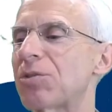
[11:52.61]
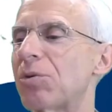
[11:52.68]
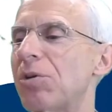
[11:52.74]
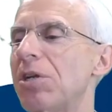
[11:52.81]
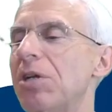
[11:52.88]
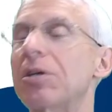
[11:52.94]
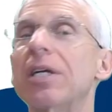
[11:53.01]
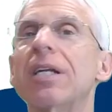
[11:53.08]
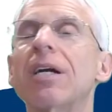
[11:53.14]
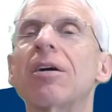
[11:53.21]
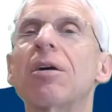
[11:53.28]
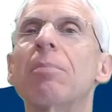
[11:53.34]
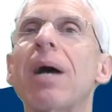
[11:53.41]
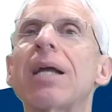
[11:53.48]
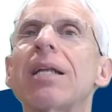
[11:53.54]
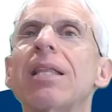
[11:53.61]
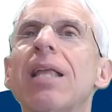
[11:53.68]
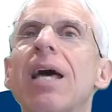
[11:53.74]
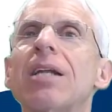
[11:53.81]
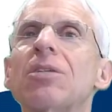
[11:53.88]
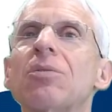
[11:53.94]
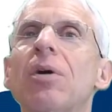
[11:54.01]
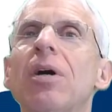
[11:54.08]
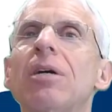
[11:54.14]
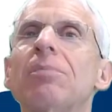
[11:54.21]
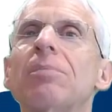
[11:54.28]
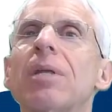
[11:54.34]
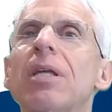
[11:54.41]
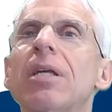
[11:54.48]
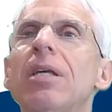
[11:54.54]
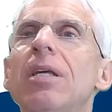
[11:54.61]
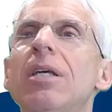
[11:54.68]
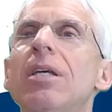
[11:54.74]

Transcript: That's what we're doing. I'll come back to that as well.